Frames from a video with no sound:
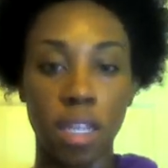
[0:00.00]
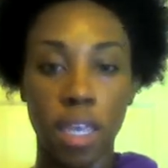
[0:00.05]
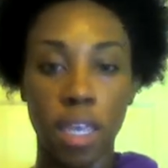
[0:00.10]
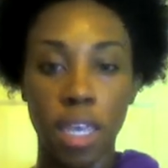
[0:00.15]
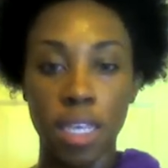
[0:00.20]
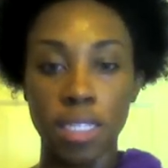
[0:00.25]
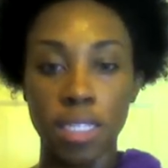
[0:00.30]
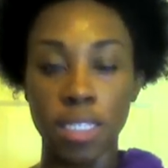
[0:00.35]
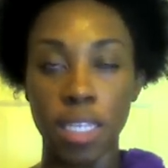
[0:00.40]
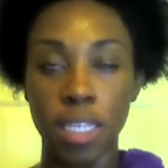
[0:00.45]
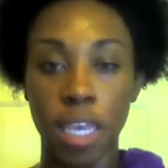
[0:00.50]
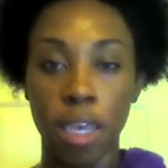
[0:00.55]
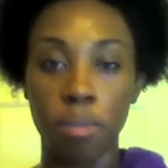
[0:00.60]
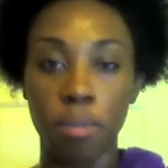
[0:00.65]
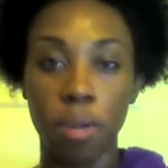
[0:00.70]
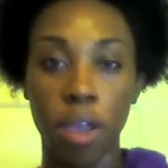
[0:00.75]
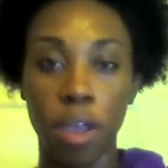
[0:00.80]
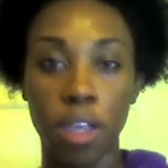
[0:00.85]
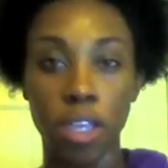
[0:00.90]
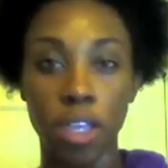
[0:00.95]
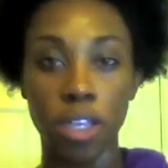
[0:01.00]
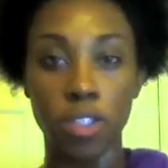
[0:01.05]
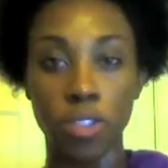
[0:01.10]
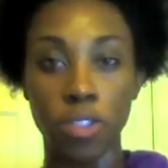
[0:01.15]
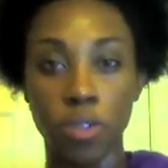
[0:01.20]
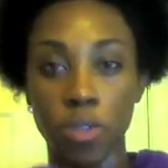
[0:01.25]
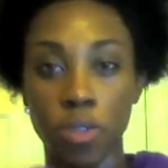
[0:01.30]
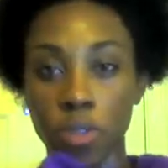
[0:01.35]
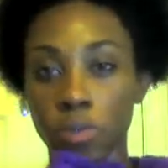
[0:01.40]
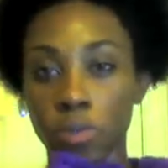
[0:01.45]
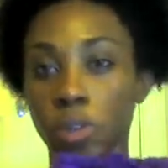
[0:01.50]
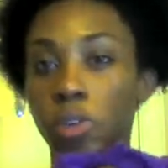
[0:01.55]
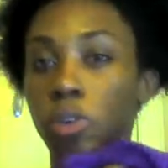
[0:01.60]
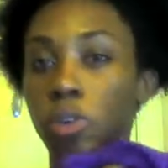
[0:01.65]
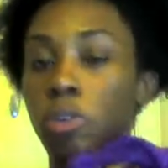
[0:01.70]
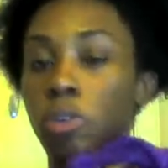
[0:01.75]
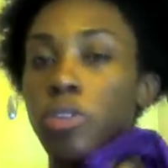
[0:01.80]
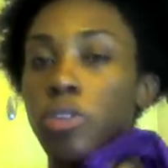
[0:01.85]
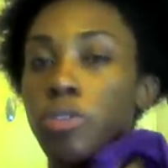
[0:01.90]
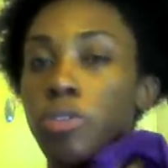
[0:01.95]
Like I said, I'm probably going to do some
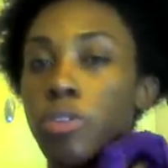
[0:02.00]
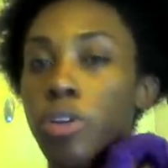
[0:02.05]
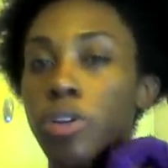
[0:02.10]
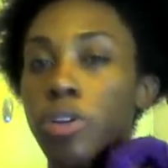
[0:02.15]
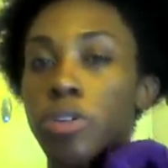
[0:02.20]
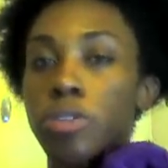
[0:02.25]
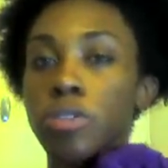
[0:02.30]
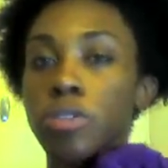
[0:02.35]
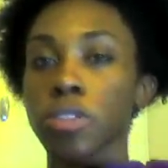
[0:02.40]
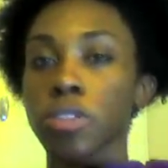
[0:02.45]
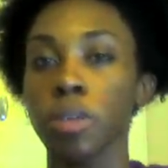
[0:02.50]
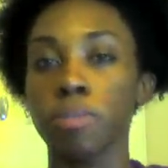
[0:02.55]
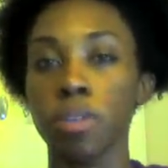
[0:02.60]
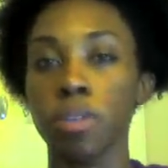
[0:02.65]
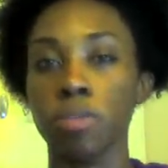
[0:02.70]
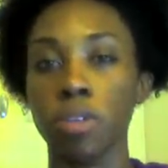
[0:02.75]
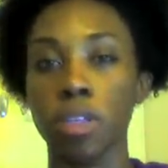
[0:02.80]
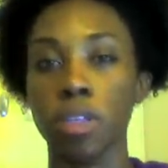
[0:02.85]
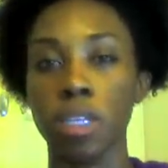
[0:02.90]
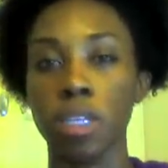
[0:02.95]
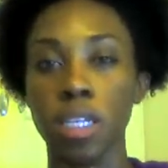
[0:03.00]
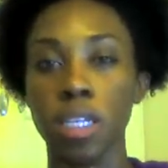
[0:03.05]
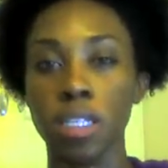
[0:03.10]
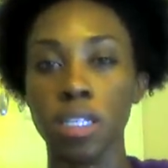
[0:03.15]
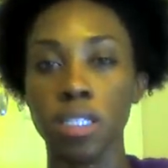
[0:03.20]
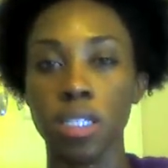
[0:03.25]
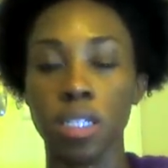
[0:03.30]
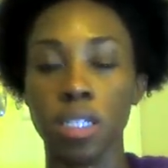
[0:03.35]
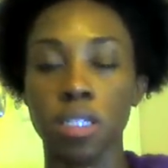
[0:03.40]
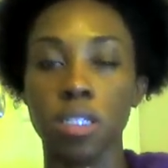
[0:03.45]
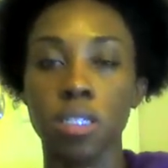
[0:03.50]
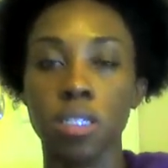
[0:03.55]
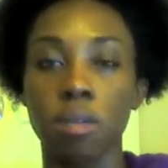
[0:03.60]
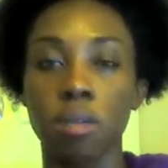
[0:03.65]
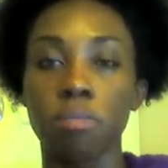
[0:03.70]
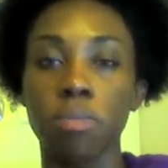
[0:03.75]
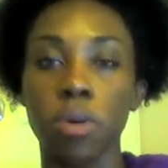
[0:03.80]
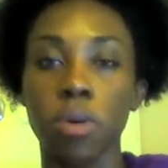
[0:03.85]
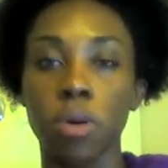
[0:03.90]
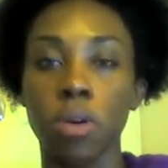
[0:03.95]
cornrows, something really easy and
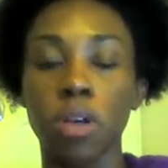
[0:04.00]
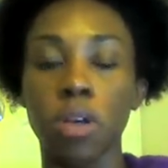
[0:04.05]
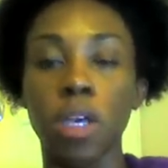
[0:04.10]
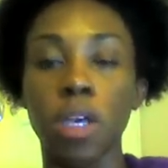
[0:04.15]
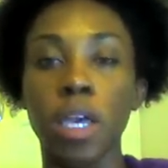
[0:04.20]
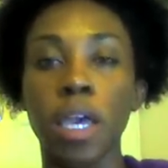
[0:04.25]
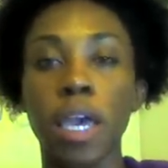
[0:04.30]
simple.